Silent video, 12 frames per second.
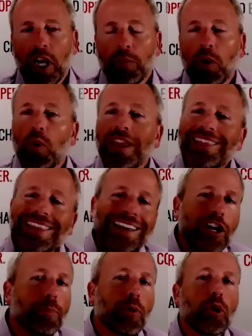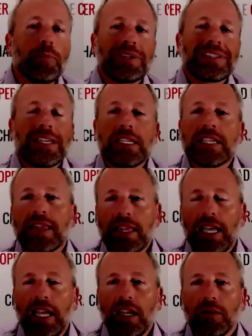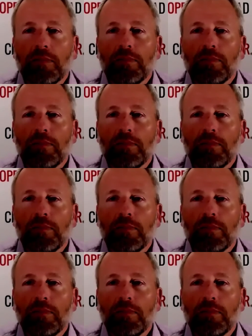But we think our purpose is a thing.